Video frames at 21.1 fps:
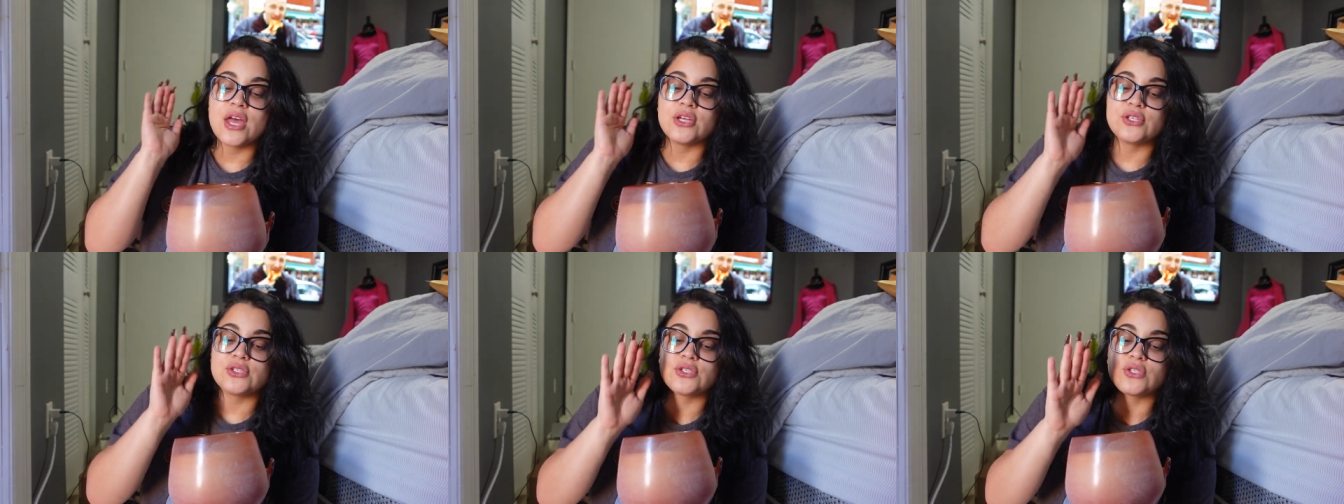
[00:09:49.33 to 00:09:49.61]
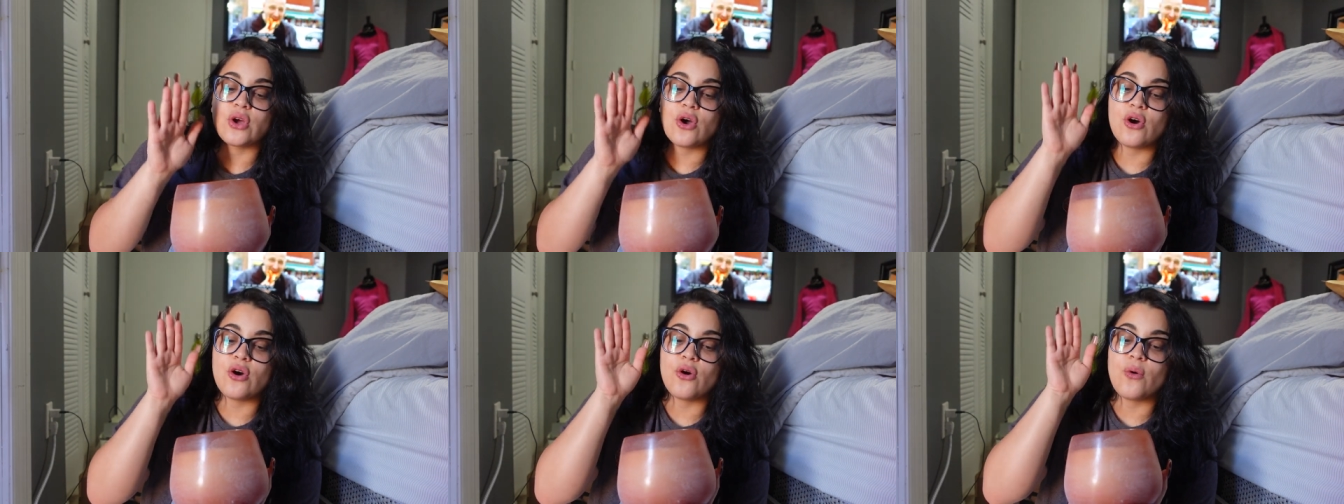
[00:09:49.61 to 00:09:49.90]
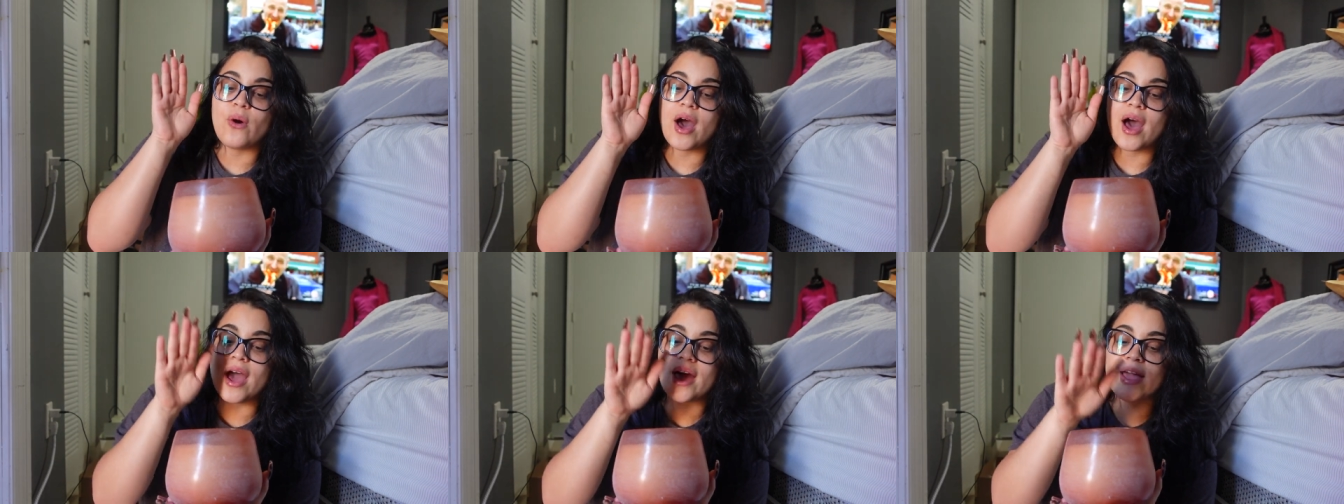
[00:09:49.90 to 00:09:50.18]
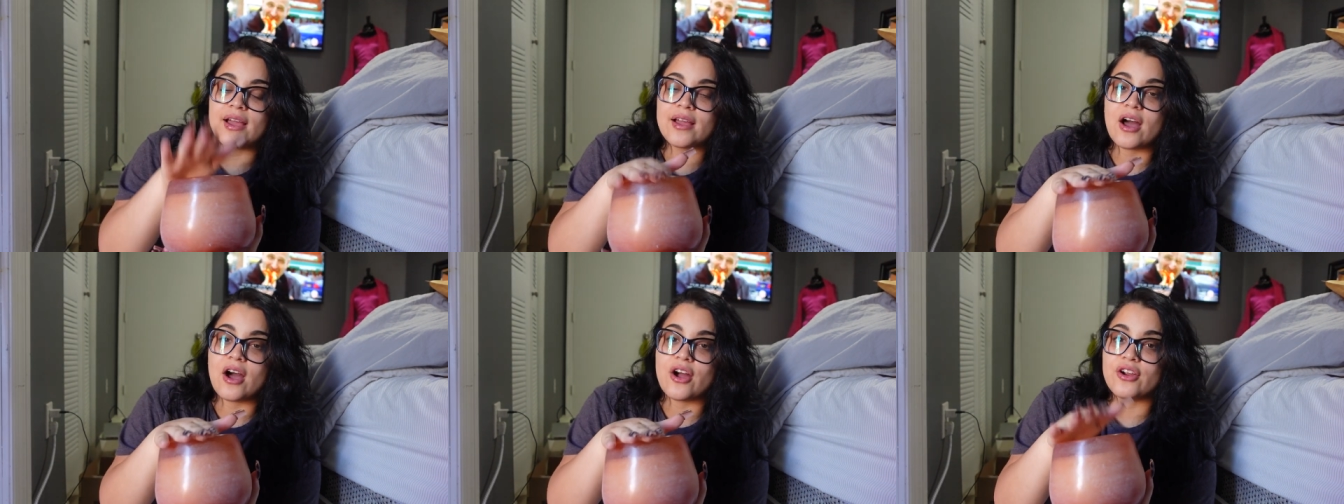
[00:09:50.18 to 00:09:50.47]
so
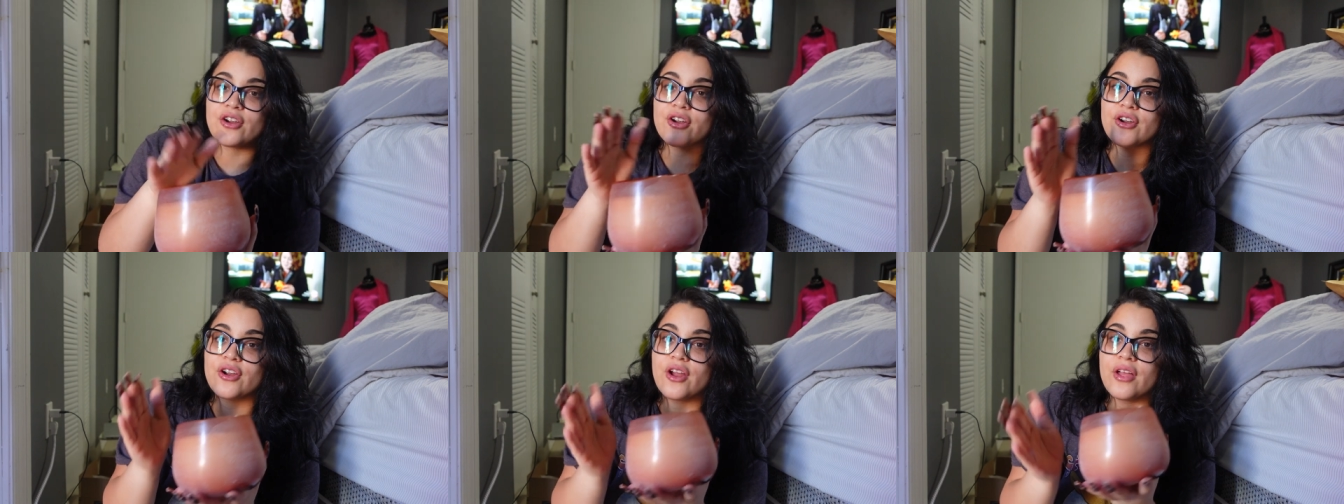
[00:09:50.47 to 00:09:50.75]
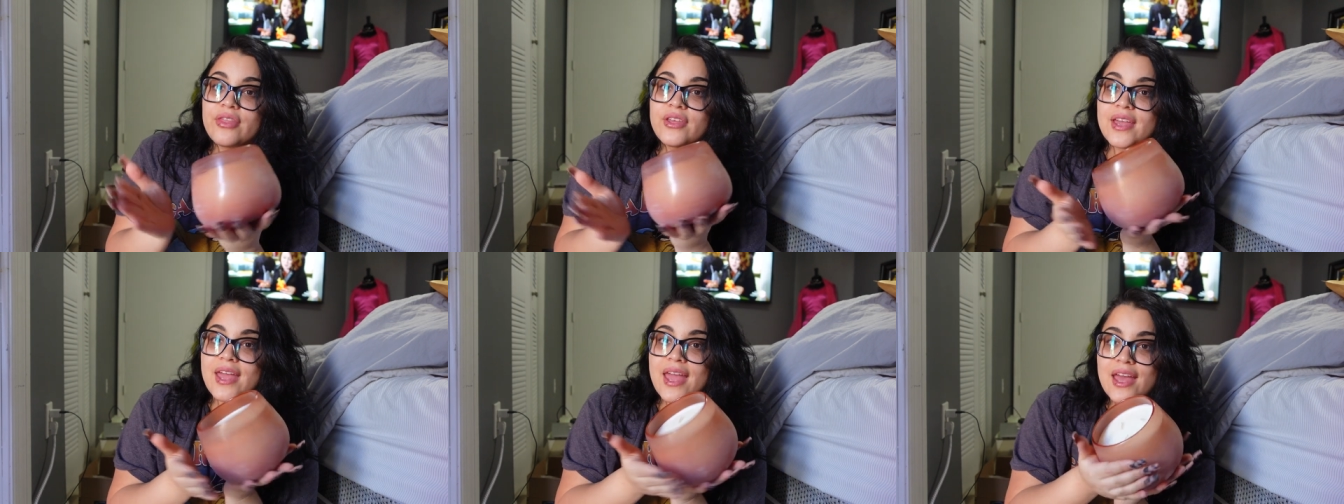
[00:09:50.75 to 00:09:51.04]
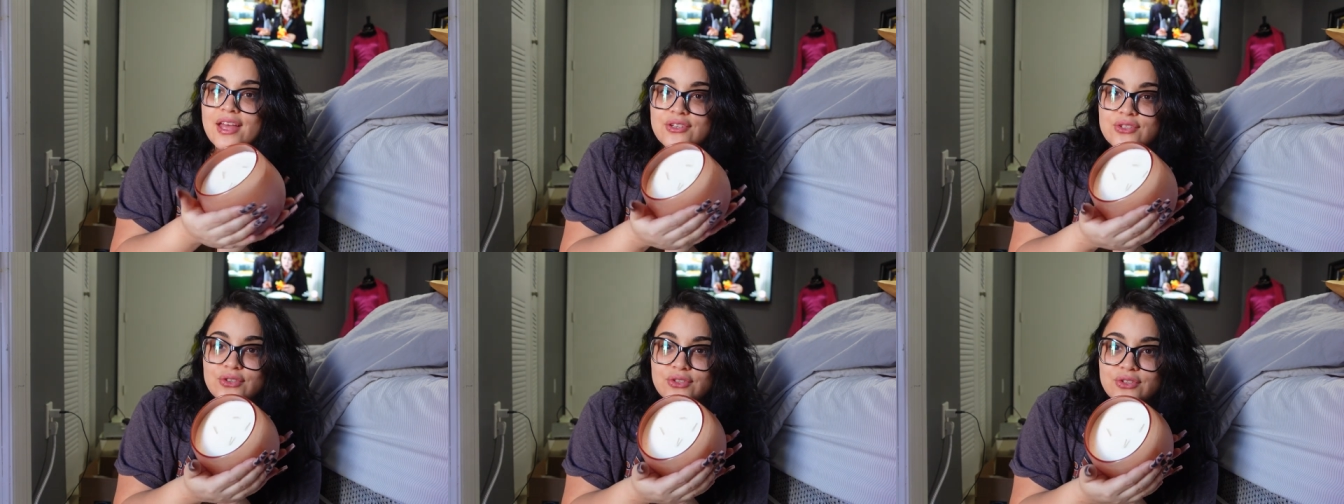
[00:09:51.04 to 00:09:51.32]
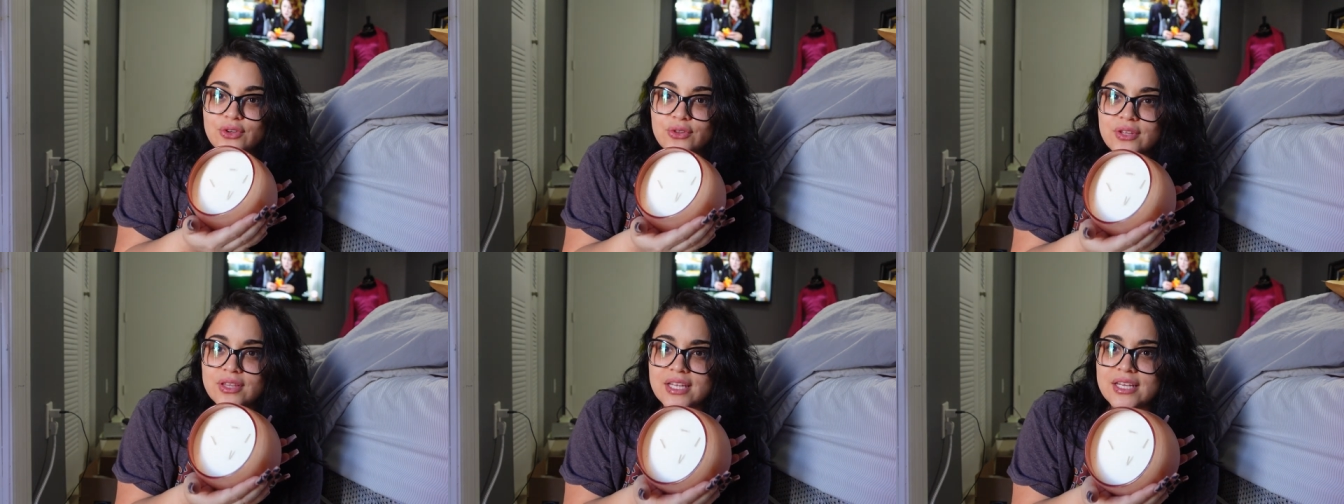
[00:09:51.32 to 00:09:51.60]
I got her the candle
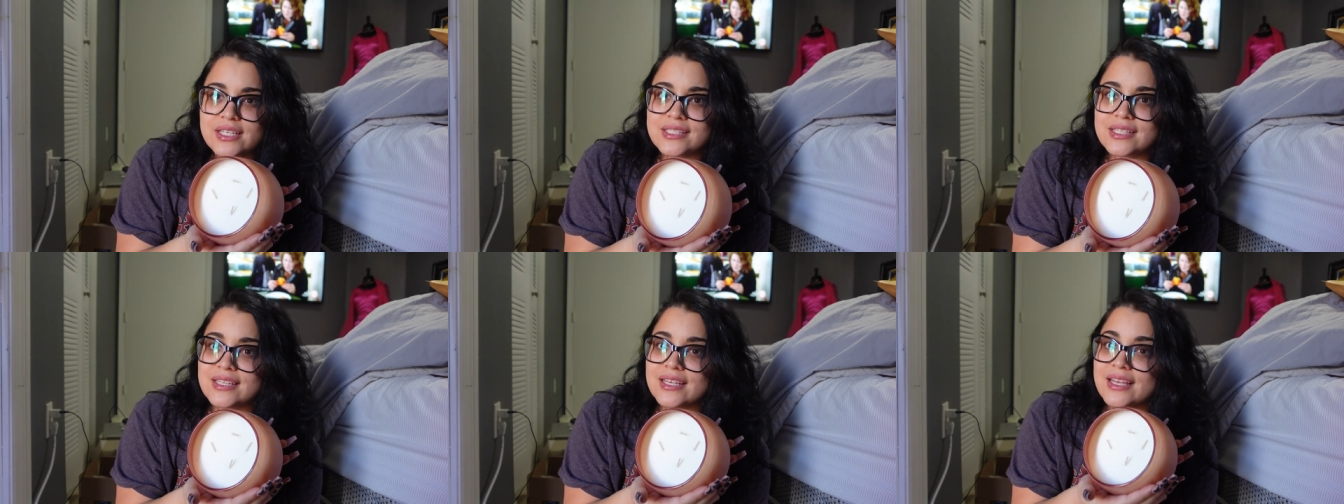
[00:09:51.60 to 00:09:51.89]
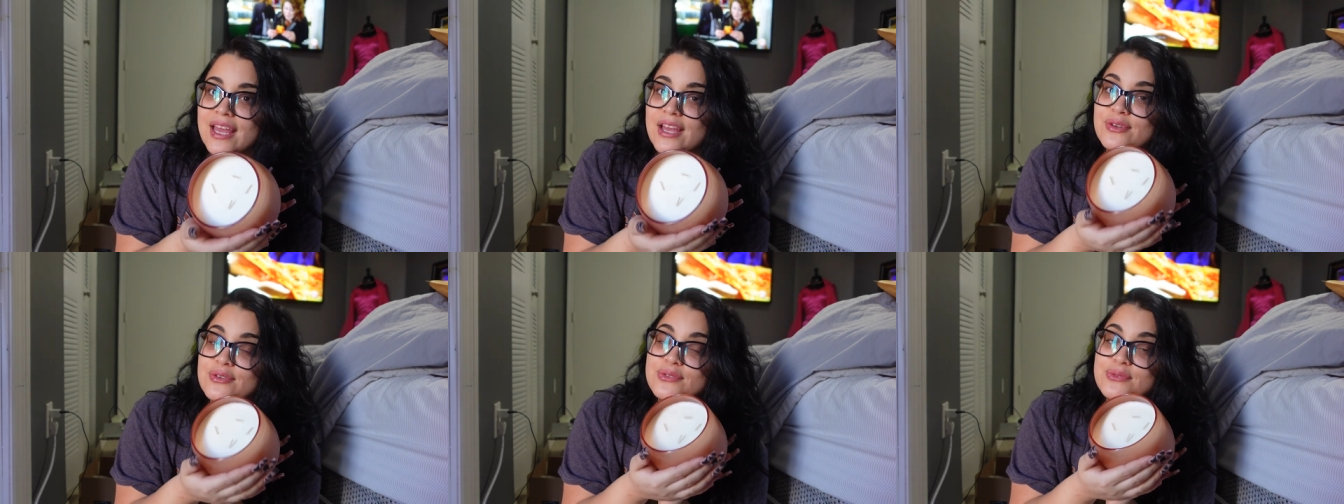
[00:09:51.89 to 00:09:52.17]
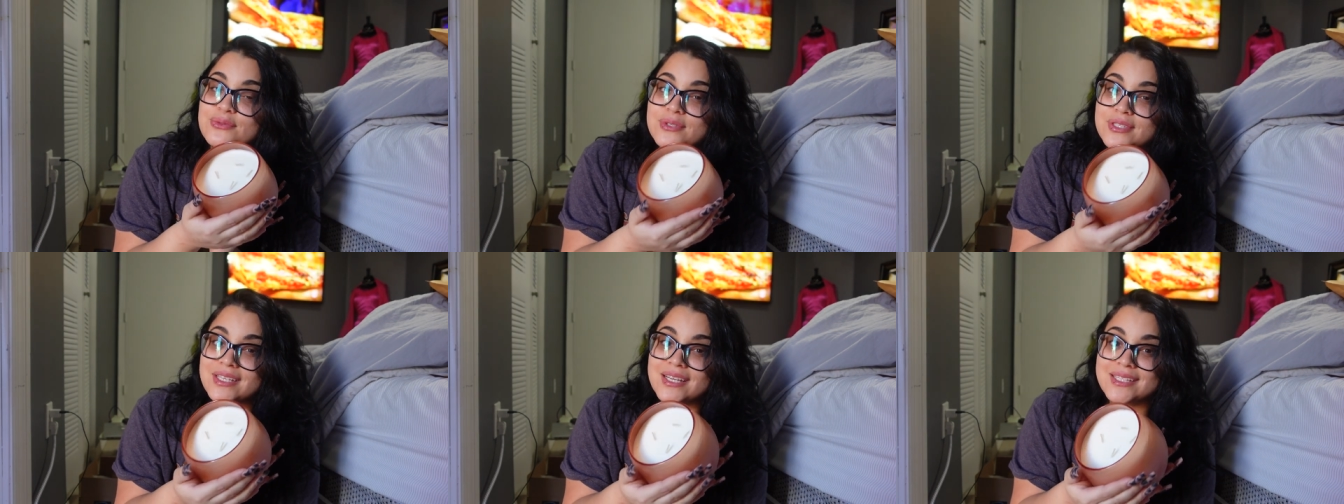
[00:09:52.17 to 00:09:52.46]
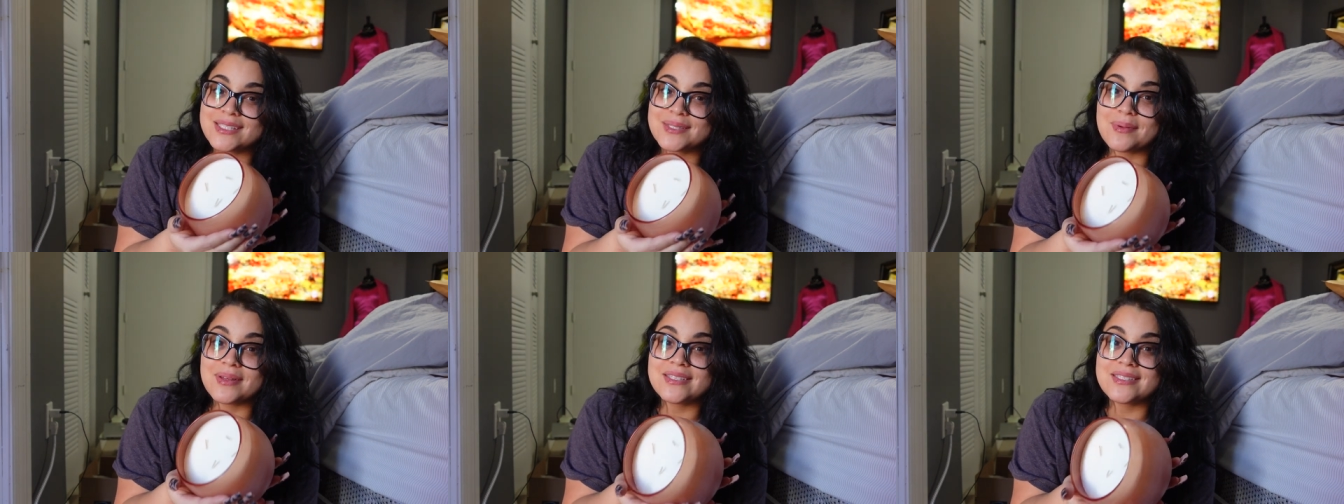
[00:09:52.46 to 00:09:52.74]
the only thing is that the candle is really
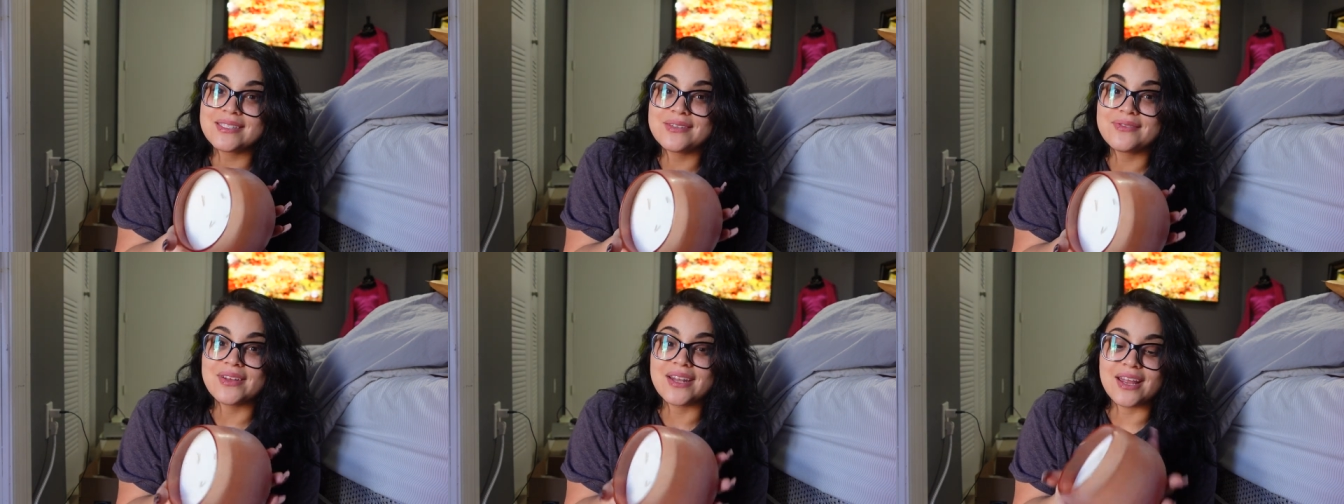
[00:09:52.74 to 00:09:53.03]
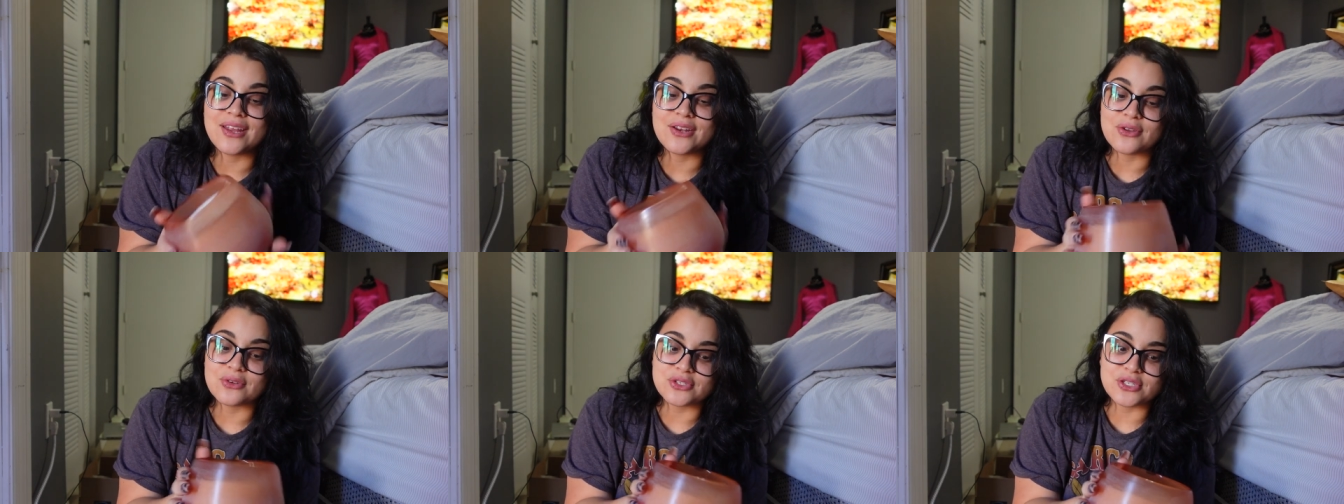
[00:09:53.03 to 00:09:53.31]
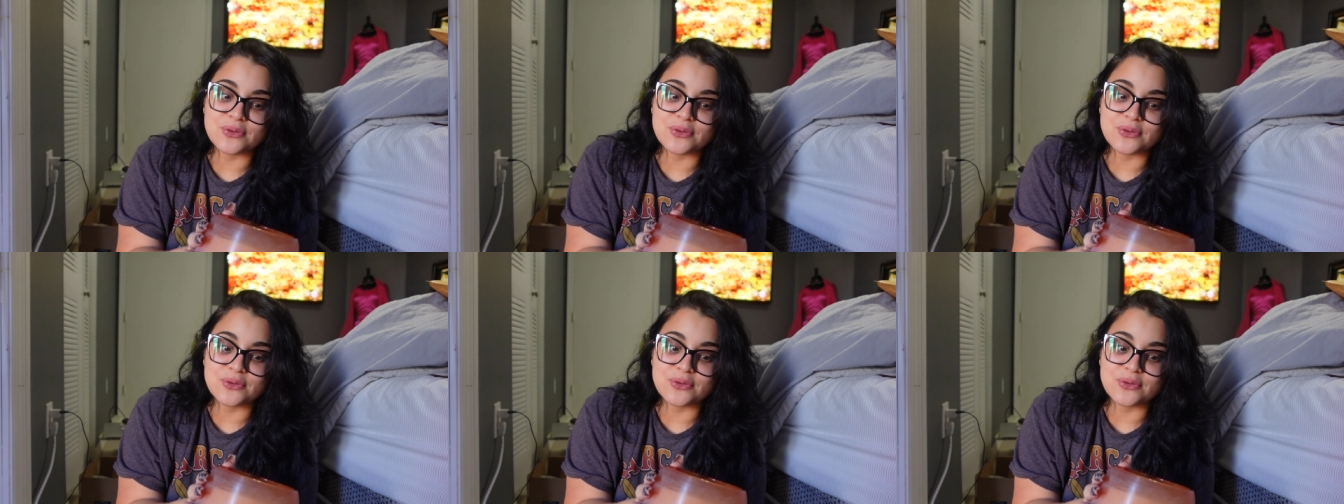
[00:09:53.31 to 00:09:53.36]
expensive and I know